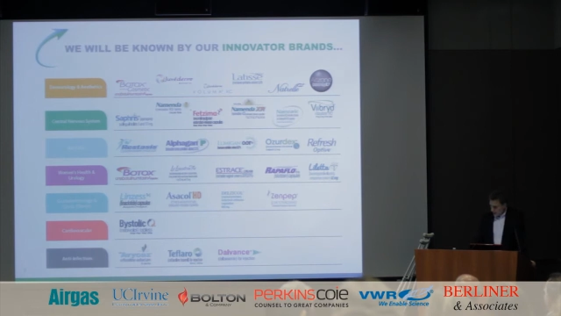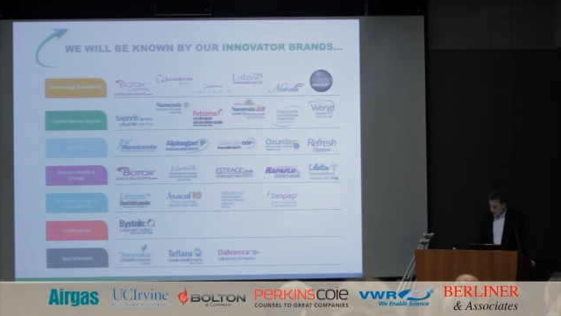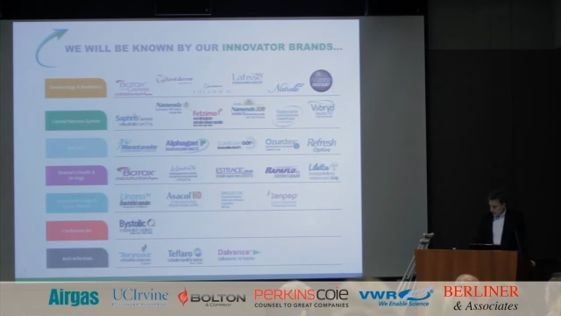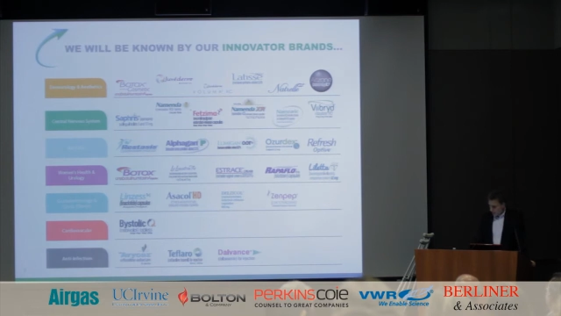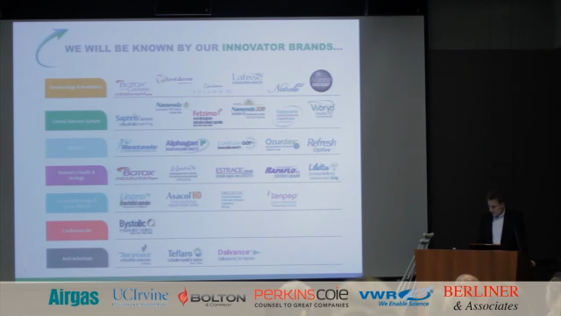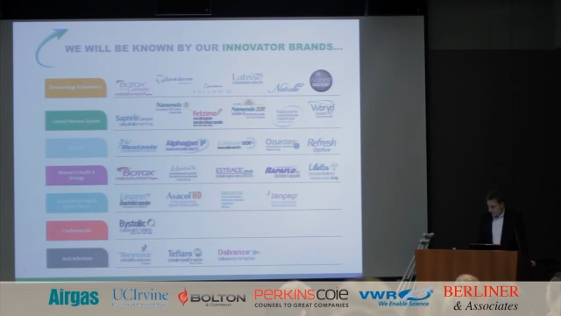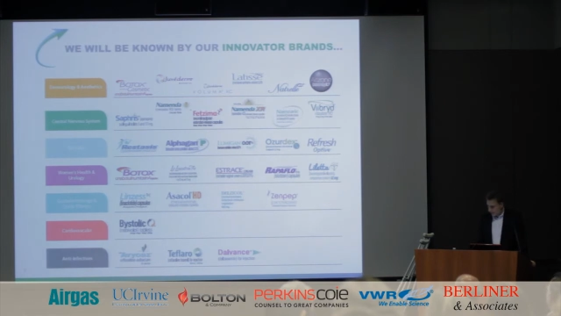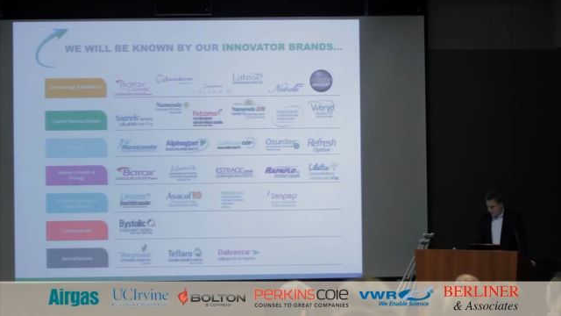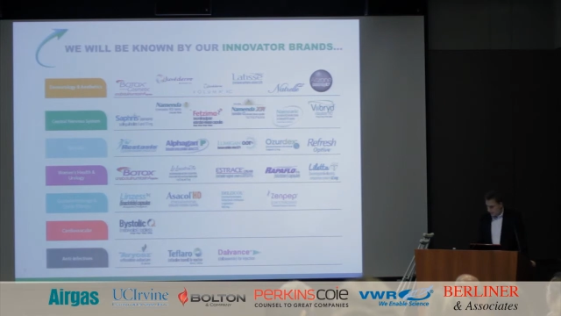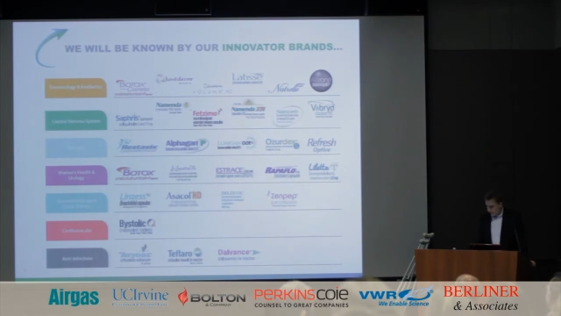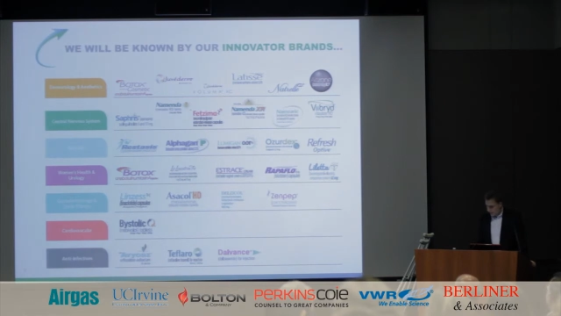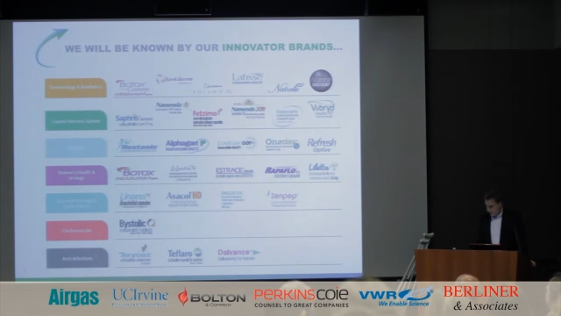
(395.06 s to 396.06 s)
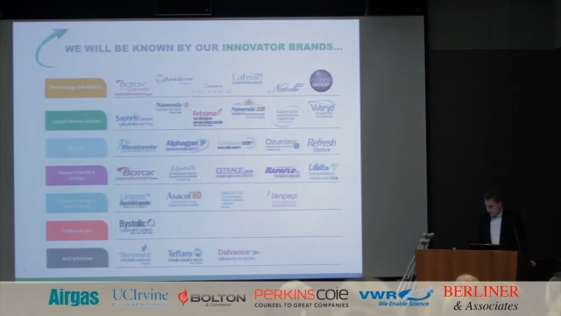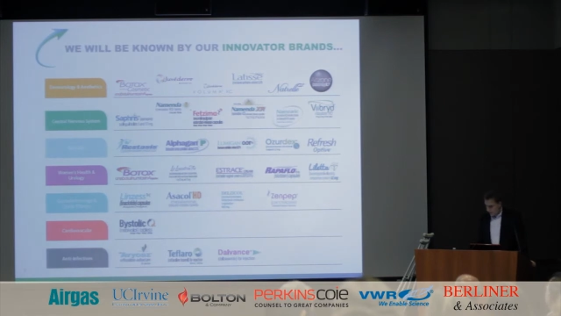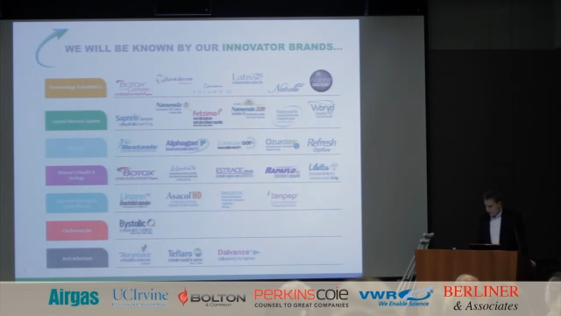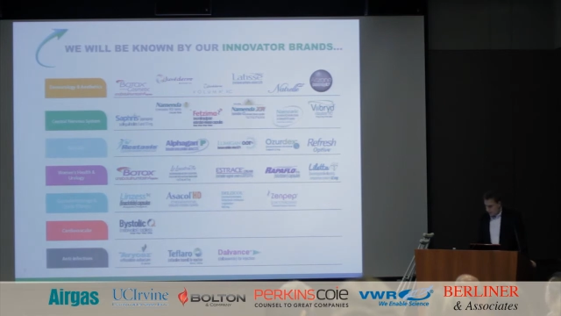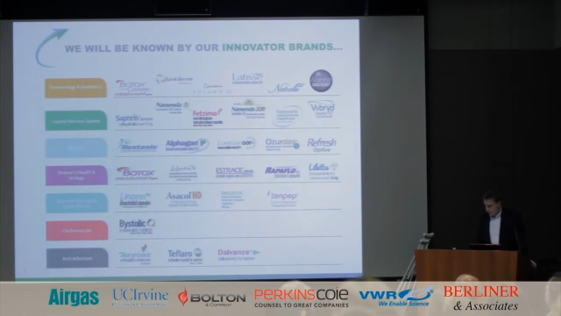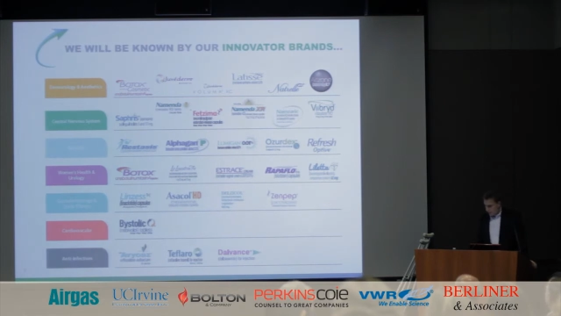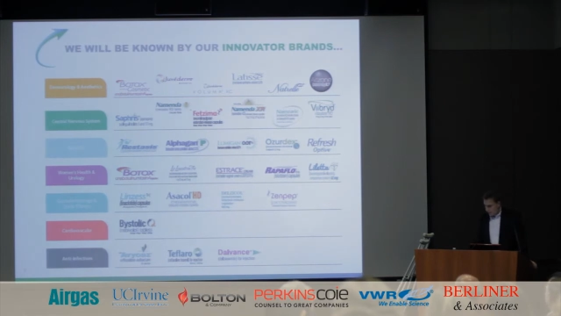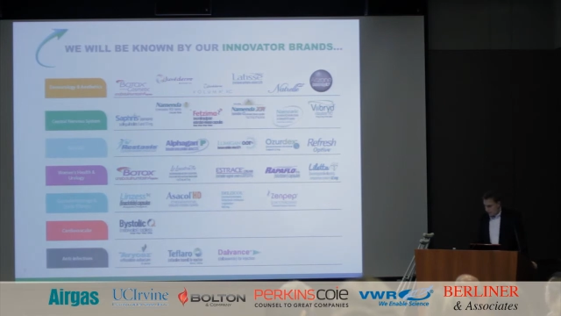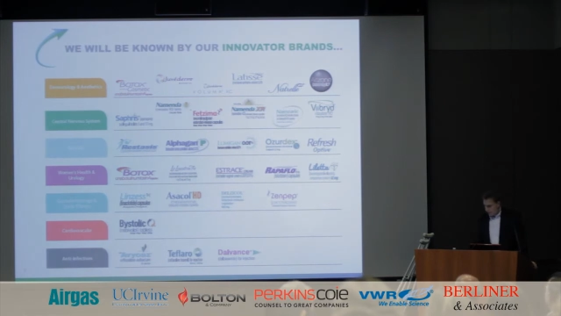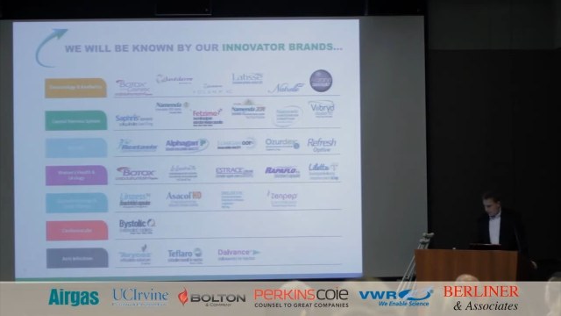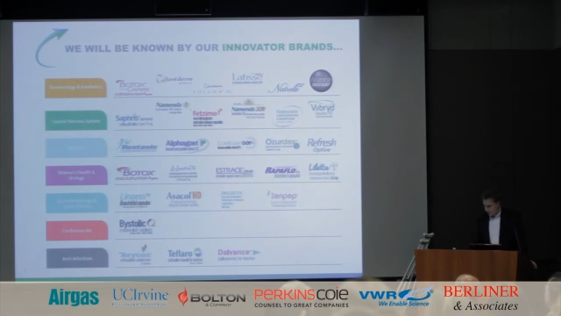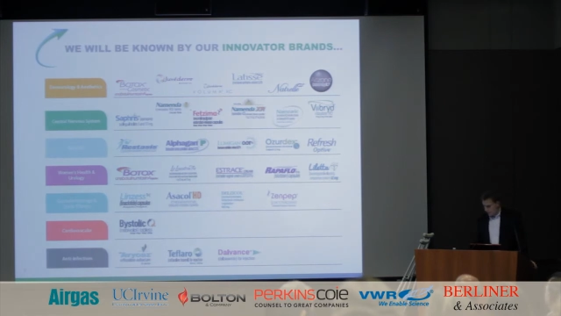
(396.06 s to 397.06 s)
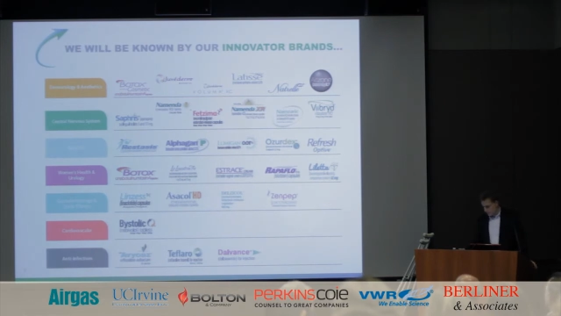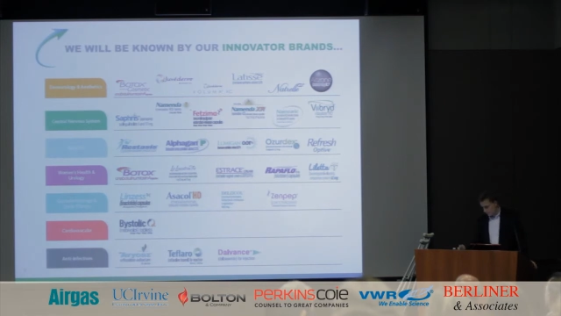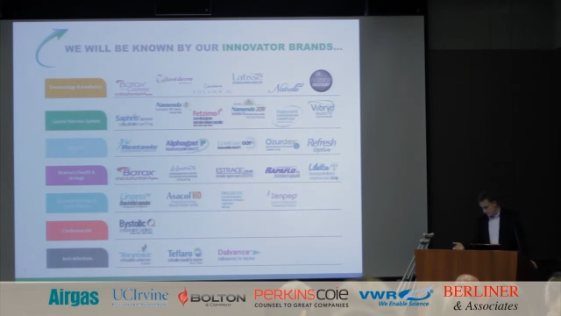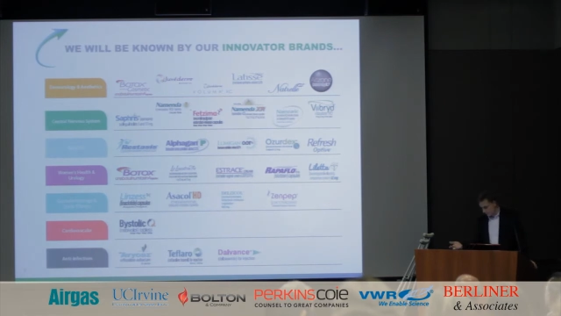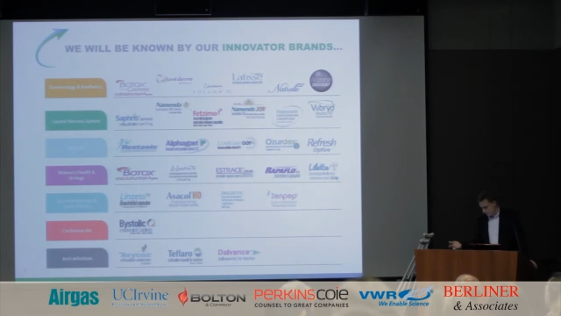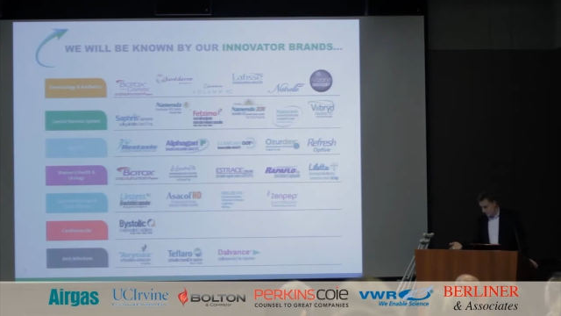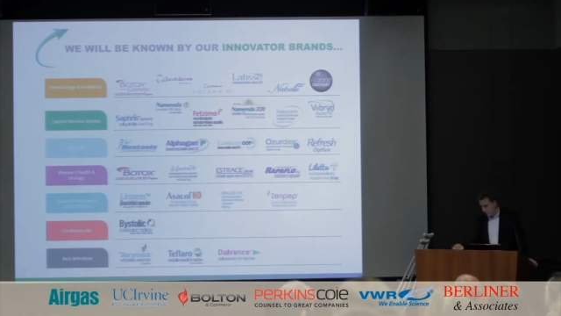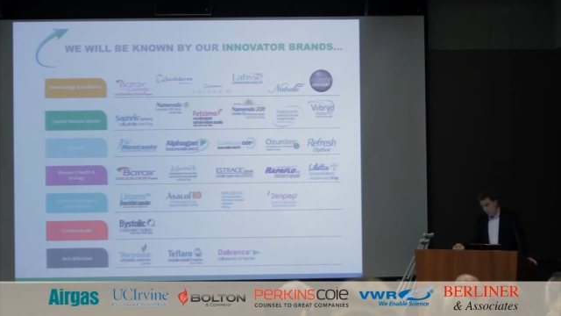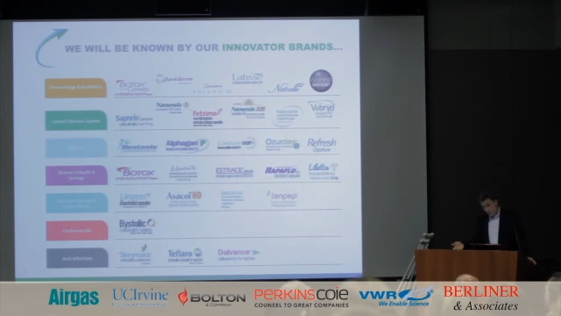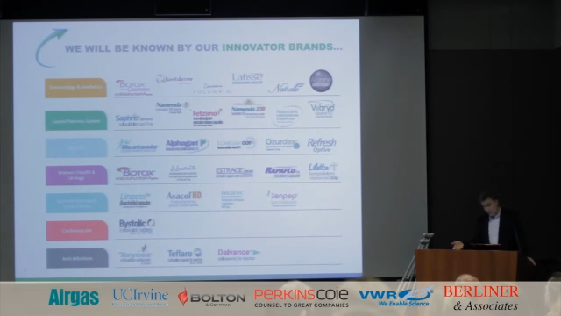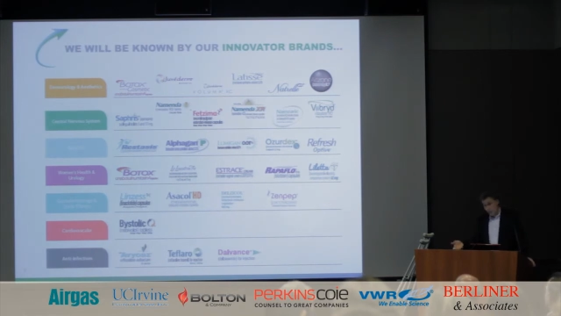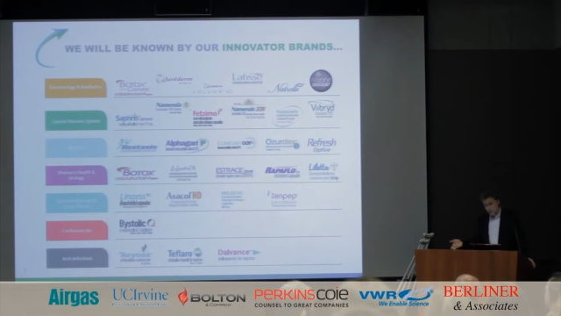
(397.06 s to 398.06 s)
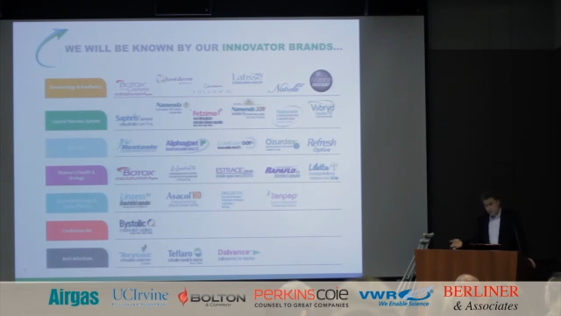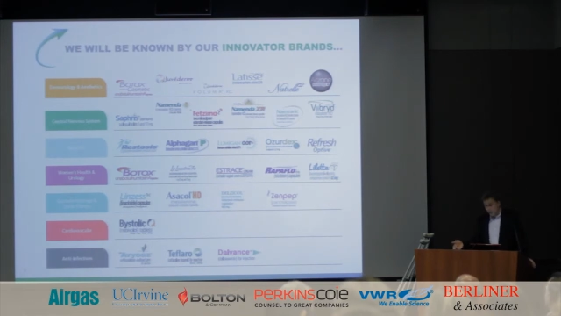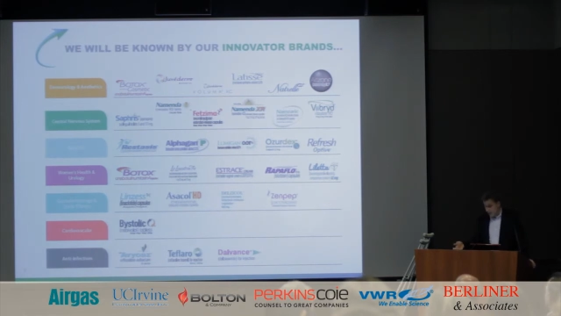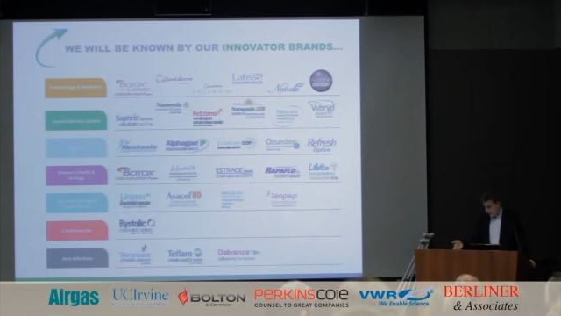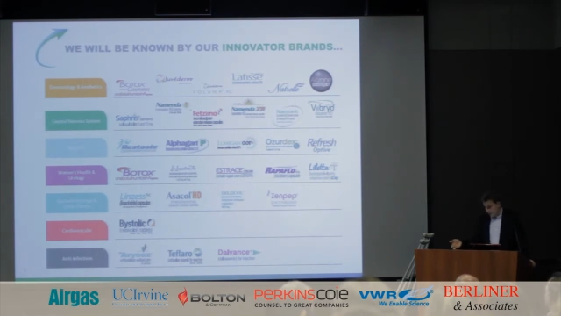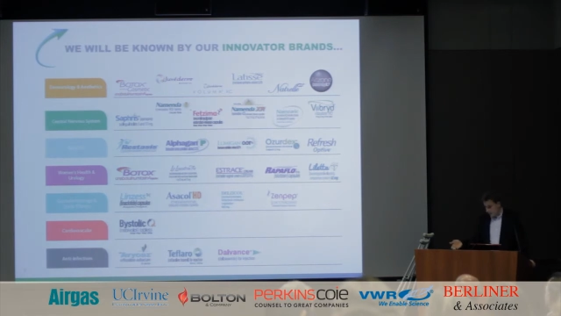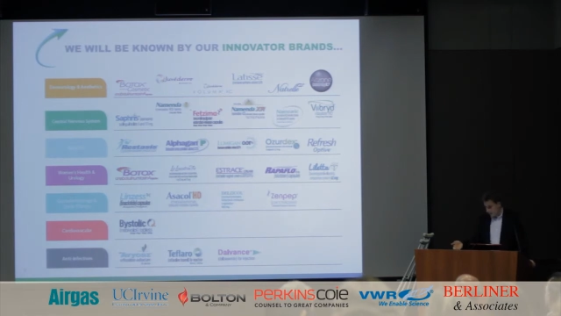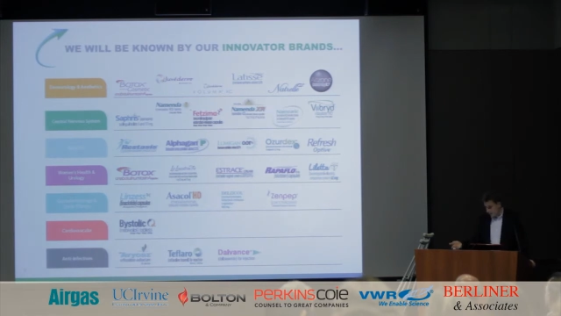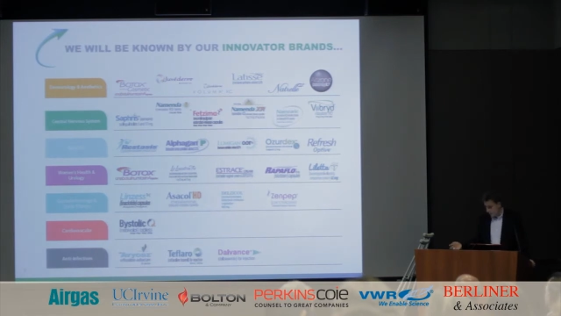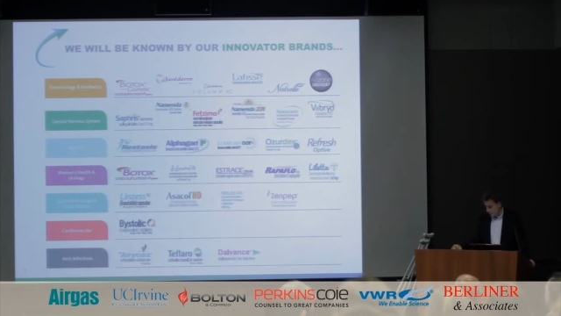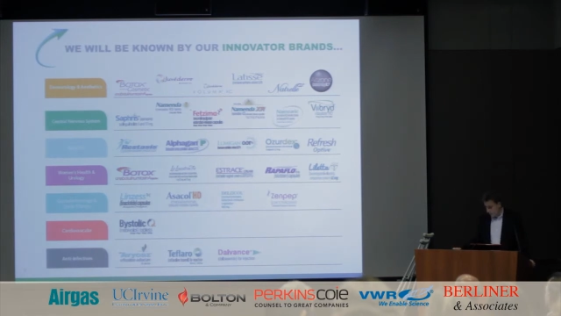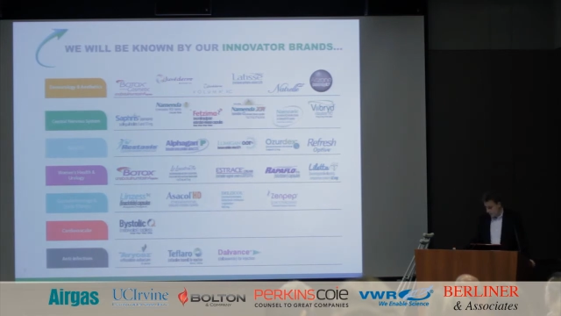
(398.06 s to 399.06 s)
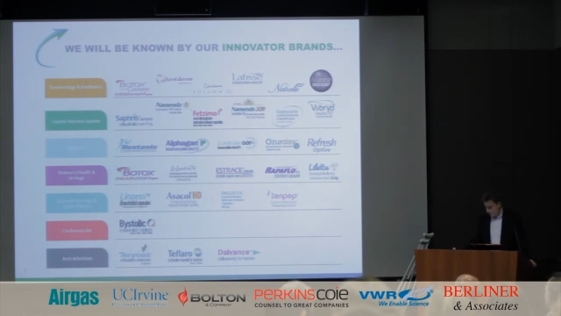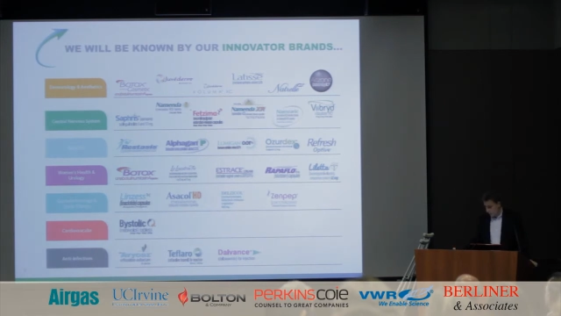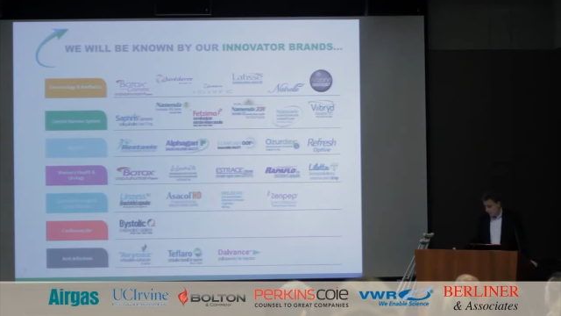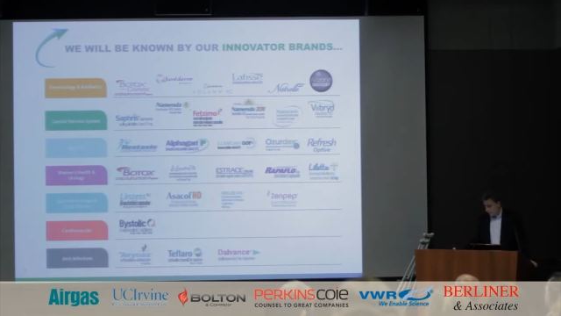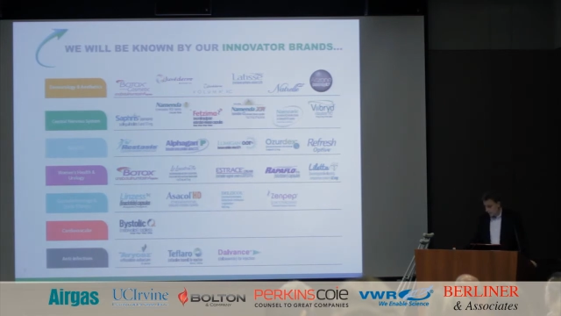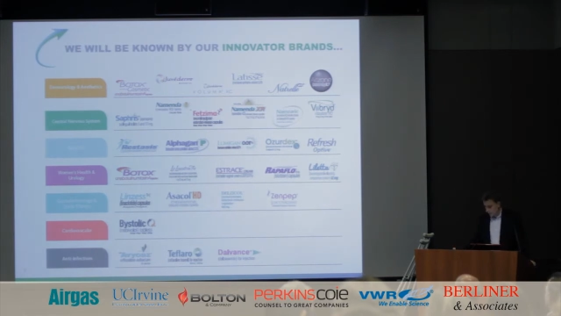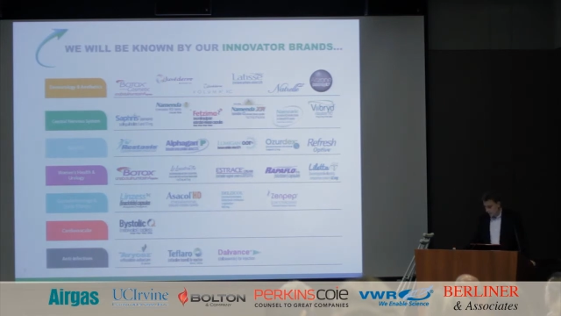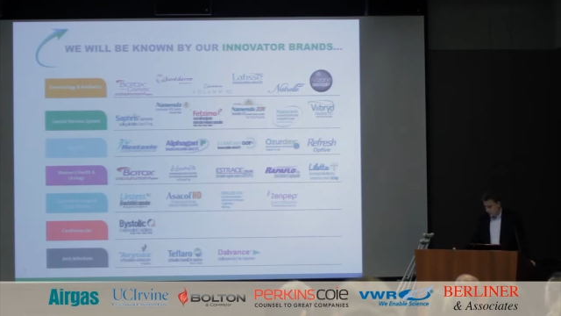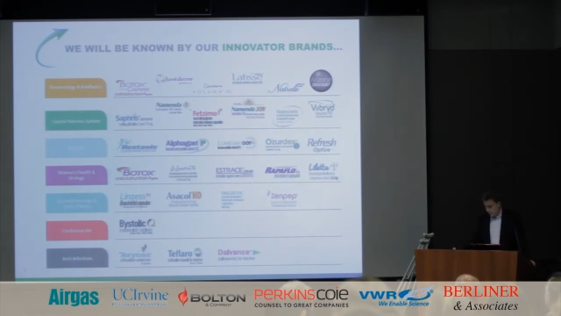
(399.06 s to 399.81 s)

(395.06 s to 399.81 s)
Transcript: (no speaker visible)